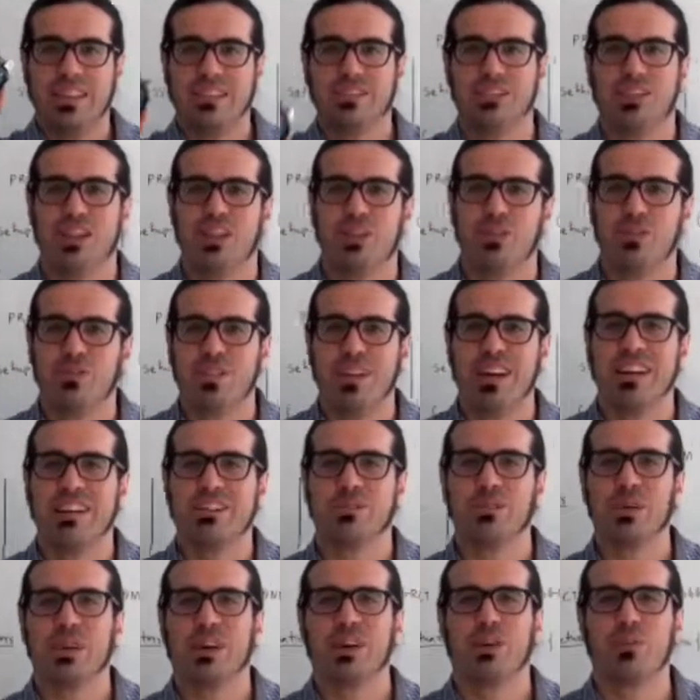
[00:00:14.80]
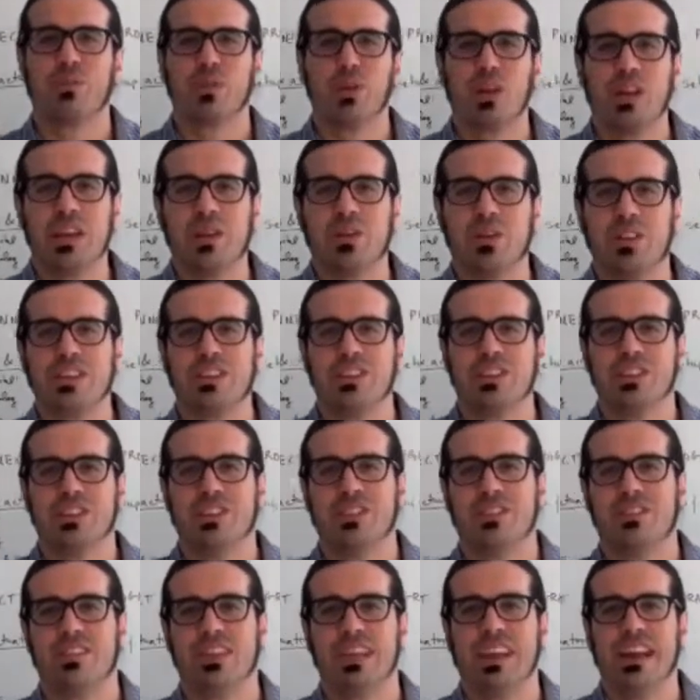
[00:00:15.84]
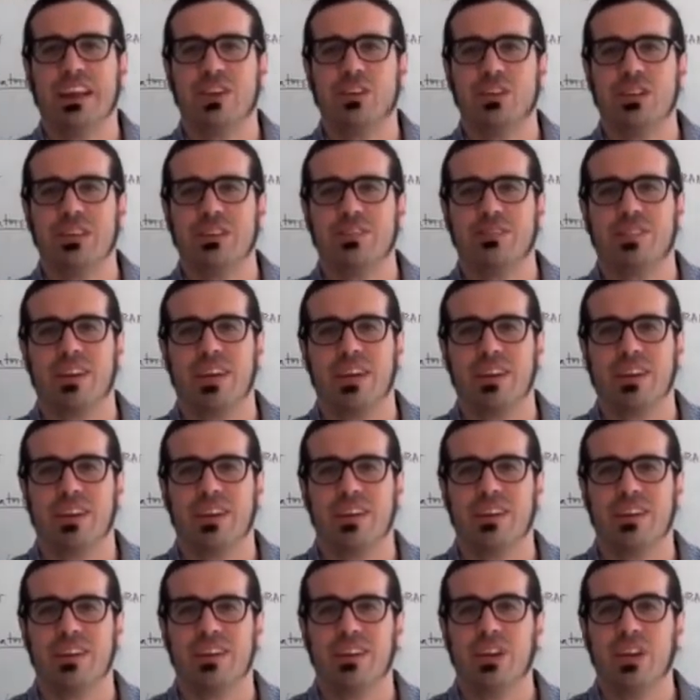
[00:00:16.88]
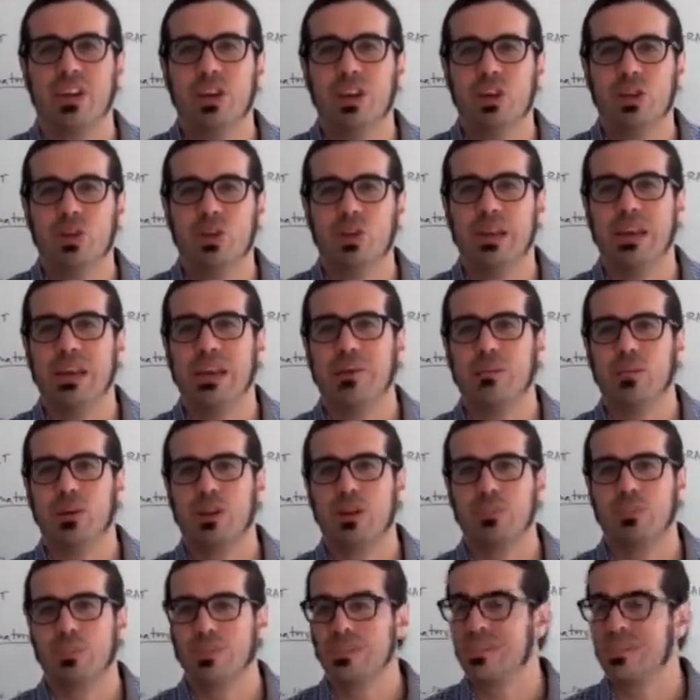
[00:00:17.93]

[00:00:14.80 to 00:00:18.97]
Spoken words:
thethings.iO friends, welcome to a new edition of the IoT Friday. Today I'm going to